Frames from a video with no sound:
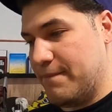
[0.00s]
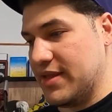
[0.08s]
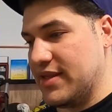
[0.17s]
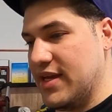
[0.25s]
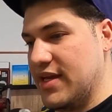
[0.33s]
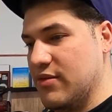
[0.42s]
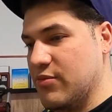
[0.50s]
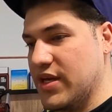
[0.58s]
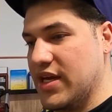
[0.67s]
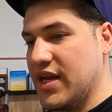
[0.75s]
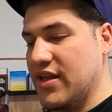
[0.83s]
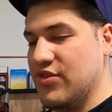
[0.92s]
But then we
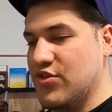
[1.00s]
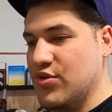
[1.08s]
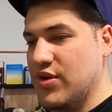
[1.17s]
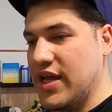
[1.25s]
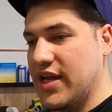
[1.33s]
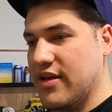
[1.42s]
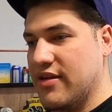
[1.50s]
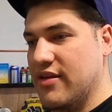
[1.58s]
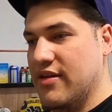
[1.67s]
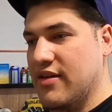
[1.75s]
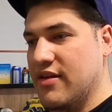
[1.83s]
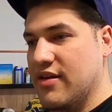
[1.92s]
got into like
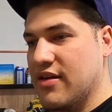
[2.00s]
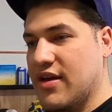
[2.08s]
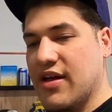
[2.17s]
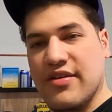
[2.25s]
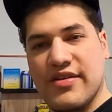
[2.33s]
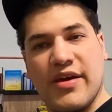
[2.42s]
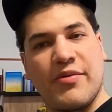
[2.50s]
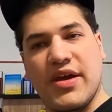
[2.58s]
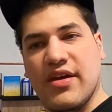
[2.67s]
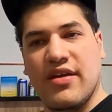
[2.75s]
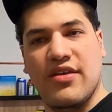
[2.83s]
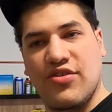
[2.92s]
colors that we
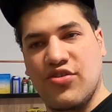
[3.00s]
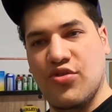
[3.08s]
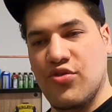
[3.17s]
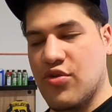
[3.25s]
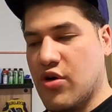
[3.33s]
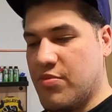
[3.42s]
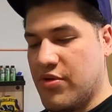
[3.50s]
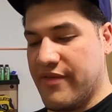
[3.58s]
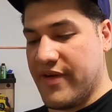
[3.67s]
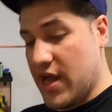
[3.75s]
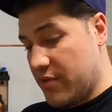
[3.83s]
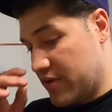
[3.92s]
couldn't do or
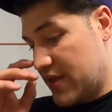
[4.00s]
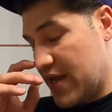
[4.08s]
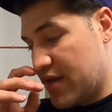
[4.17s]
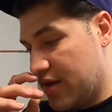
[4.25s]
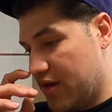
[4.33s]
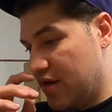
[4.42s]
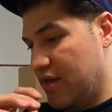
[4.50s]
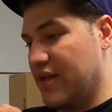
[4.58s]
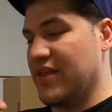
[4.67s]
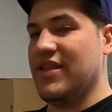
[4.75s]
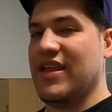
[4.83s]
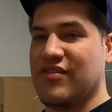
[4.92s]
provide with that gun.
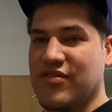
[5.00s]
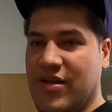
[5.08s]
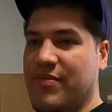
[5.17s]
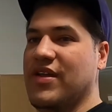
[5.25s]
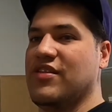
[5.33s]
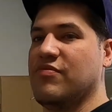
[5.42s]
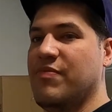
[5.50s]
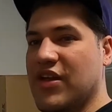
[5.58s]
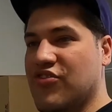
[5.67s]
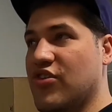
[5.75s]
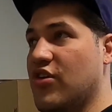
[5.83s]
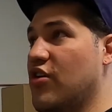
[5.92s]
And then that's when I bought the
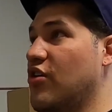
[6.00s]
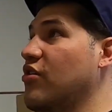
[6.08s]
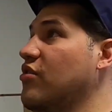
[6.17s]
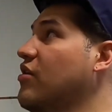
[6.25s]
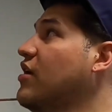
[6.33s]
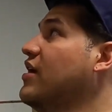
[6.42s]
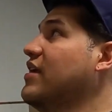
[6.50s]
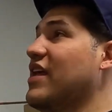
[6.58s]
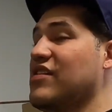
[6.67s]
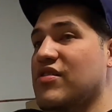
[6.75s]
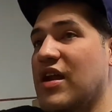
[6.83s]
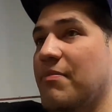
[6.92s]
Spectra coat. That's when I